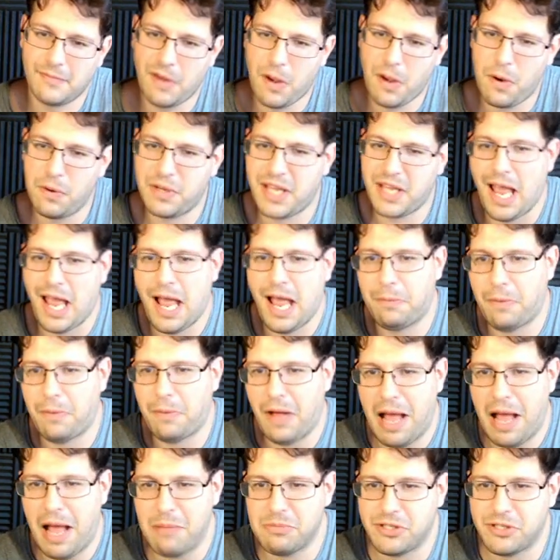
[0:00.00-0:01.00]
Okay,
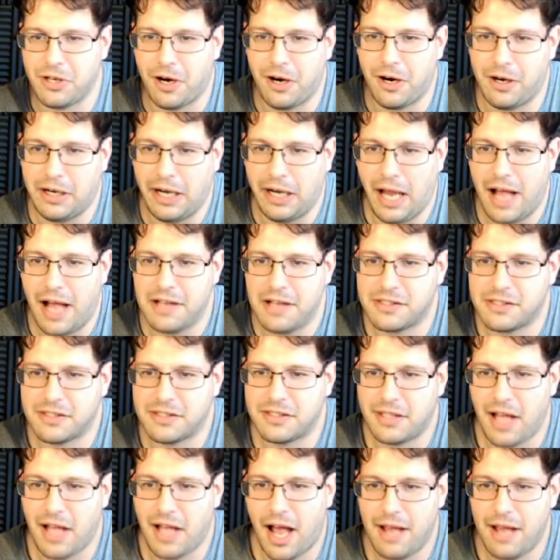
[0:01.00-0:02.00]
well, I'm sorry. I
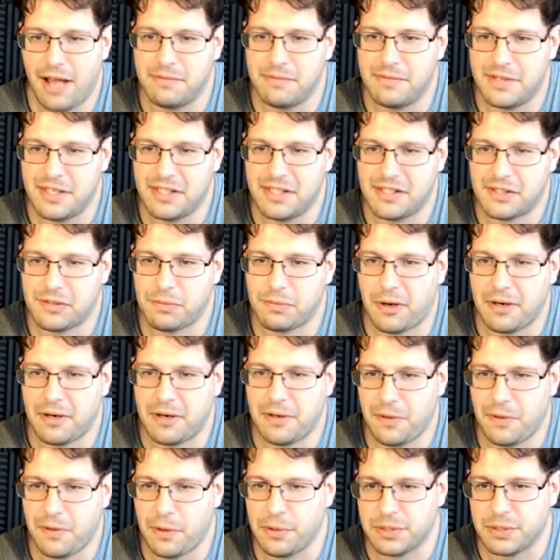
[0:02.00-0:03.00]
just one
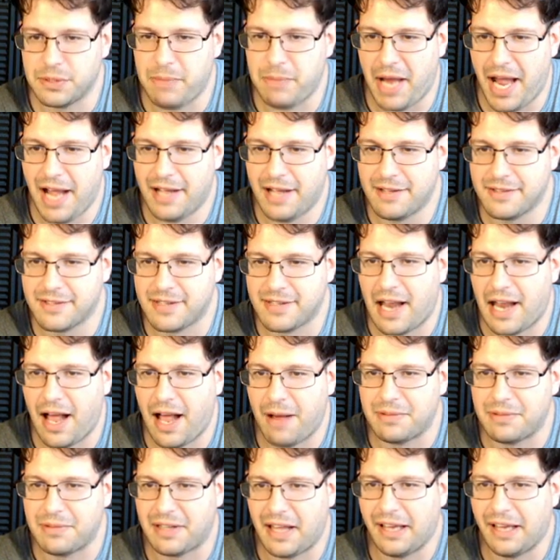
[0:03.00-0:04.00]
of those bands that
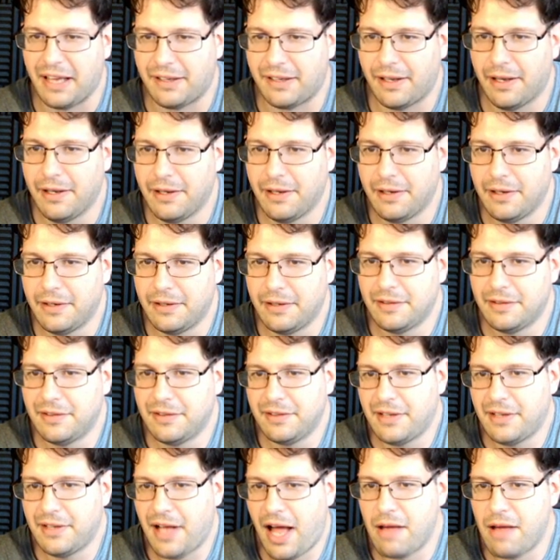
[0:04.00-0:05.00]

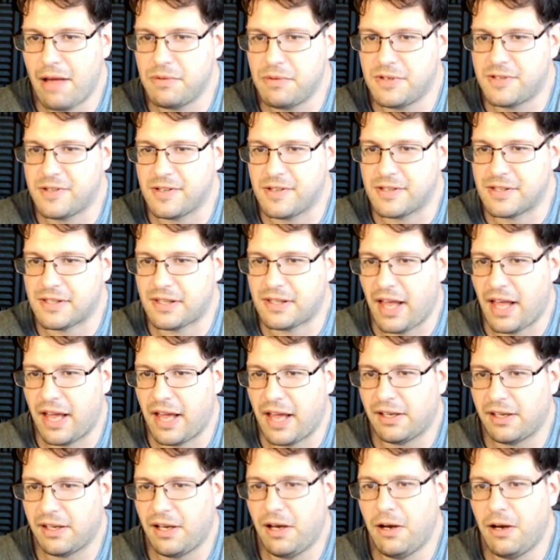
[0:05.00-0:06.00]
I was just
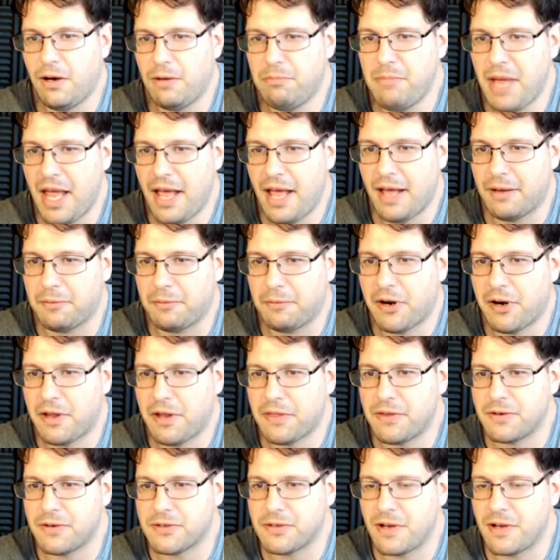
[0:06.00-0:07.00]
like, oh man, what
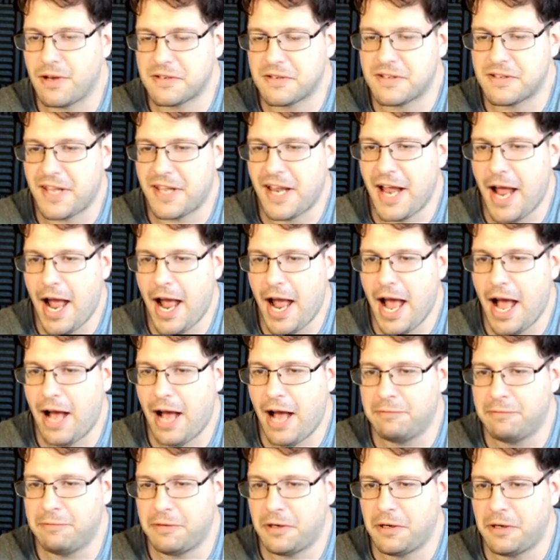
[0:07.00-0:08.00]
other songs do they
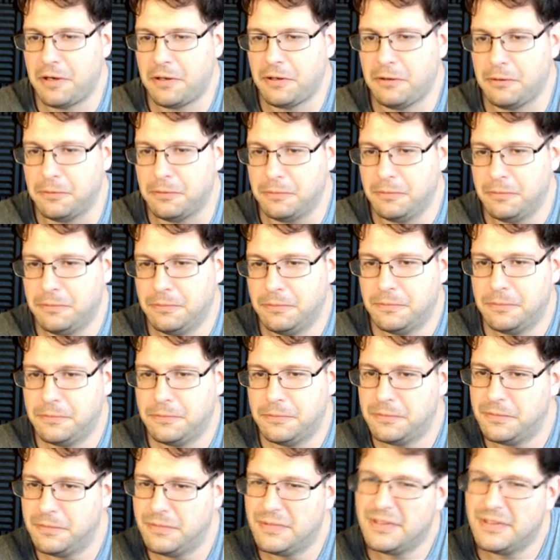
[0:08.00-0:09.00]
have? Oh,
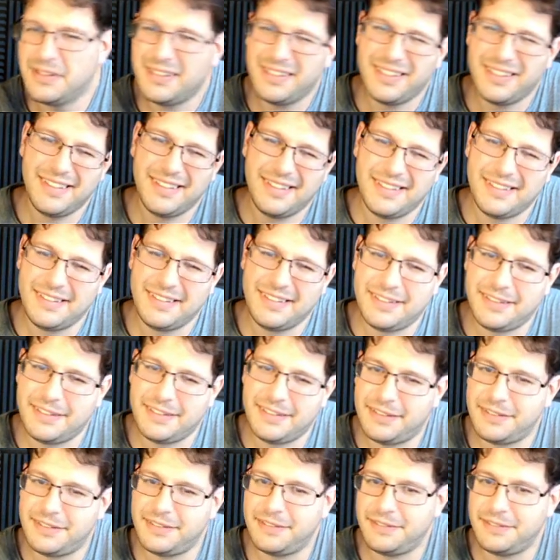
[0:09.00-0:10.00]

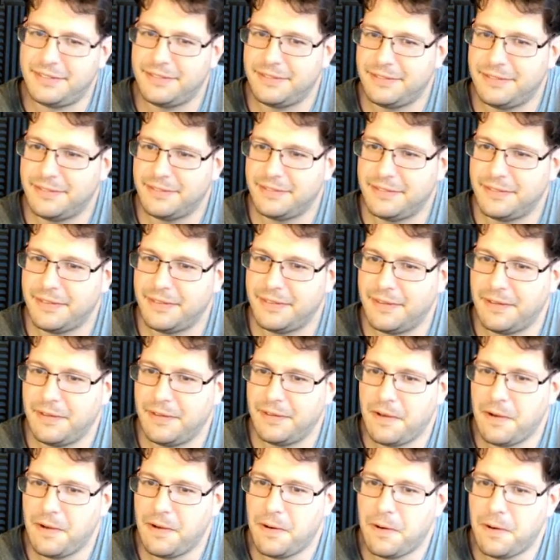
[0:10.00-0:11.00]
eh,
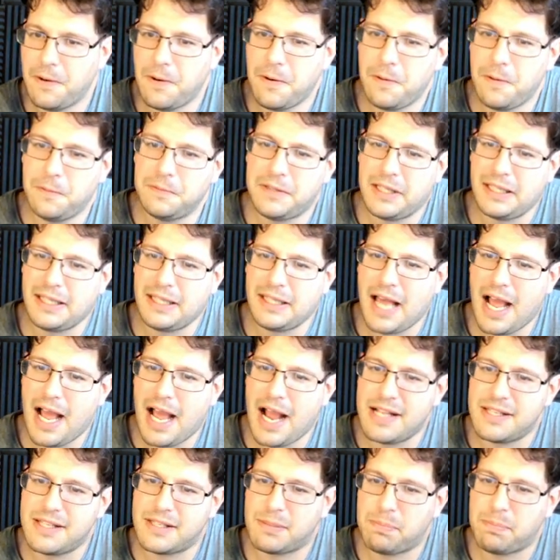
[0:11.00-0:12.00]
Hold the
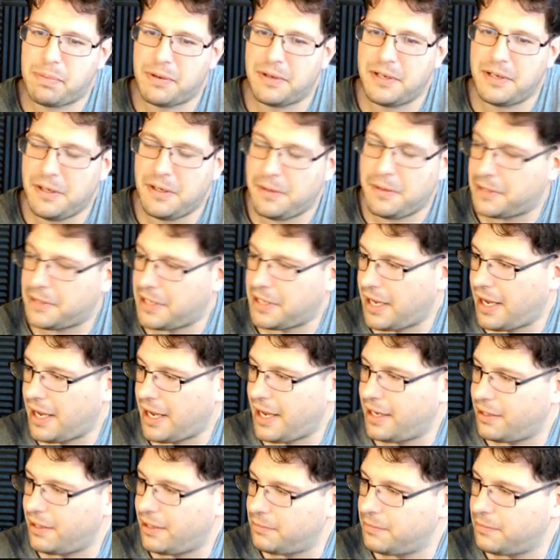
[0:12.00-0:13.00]
Line's pretty
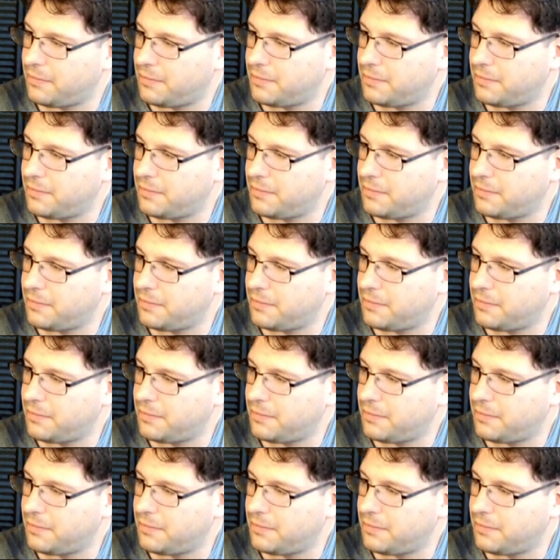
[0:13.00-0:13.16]
okay.